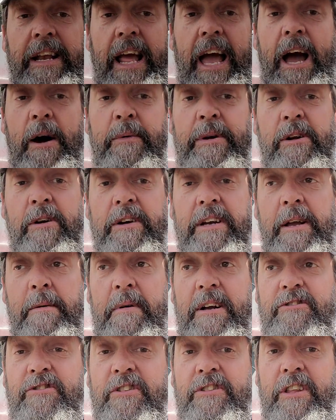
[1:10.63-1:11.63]
now we don't get
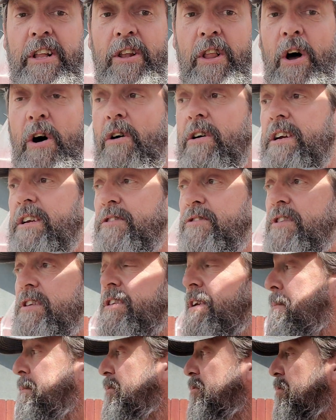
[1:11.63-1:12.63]
much in the low because the
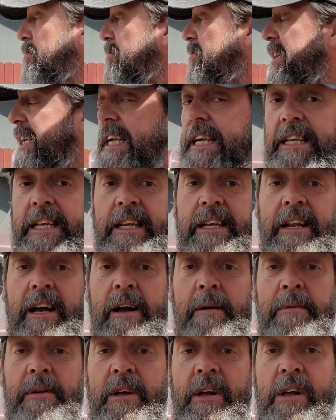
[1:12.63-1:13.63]
temperature is heating
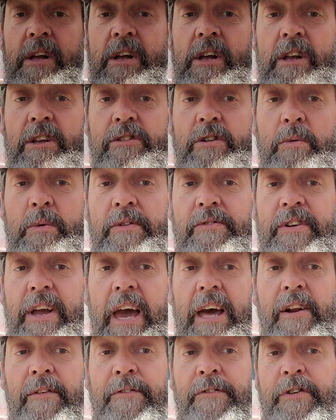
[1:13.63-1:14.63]
up. So we've
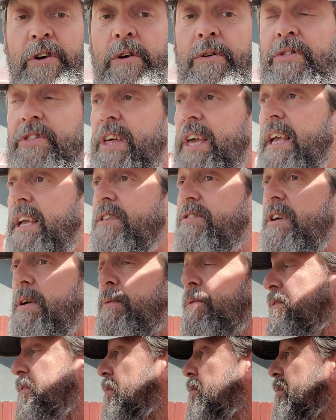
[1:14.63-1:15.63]
got a few things that
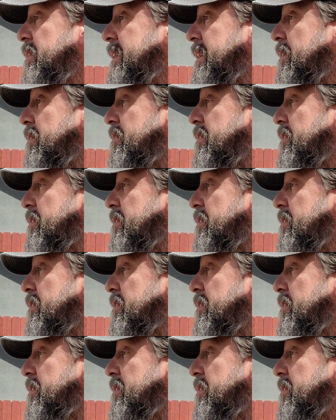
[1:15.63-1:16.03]
we're doing here